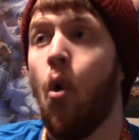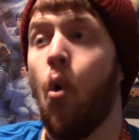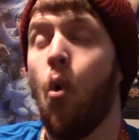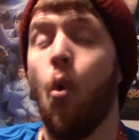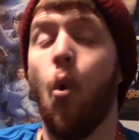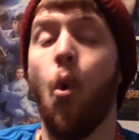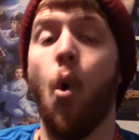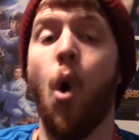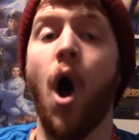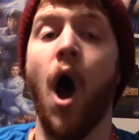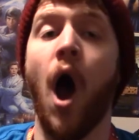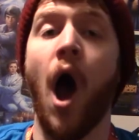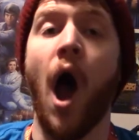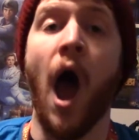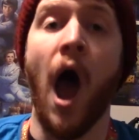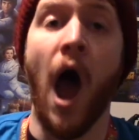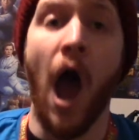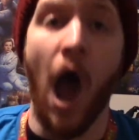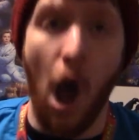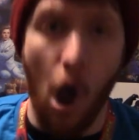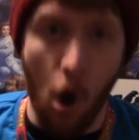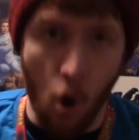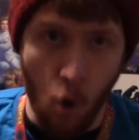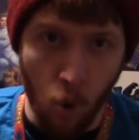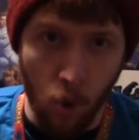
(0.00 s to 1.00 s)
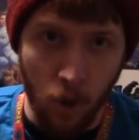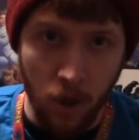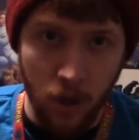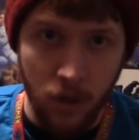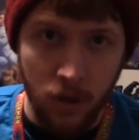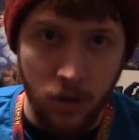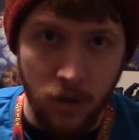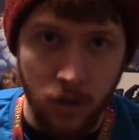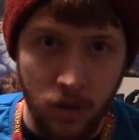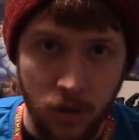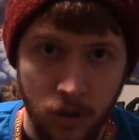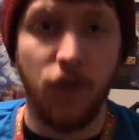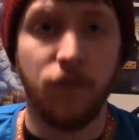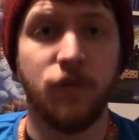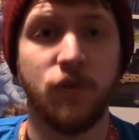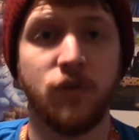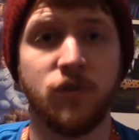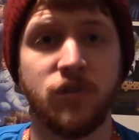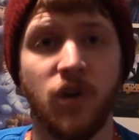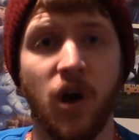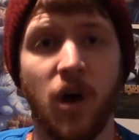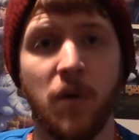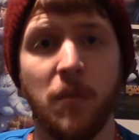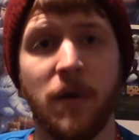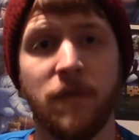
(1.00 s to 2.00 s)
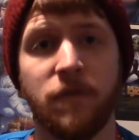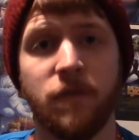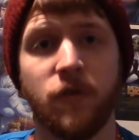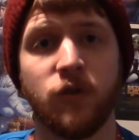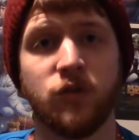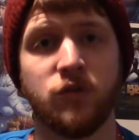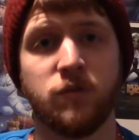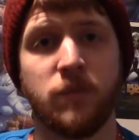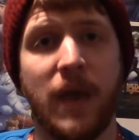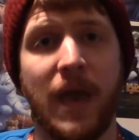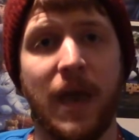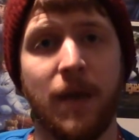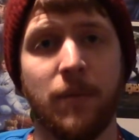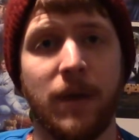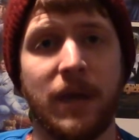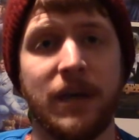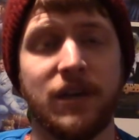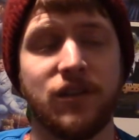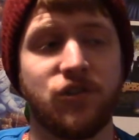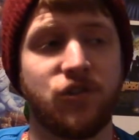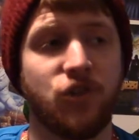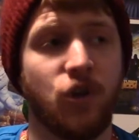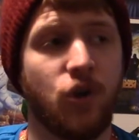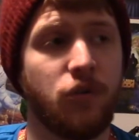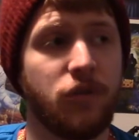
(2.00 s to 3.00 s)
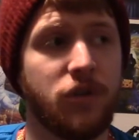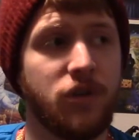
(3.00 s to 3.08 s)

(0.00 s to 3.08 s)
Wow. If you saw my first Matman show,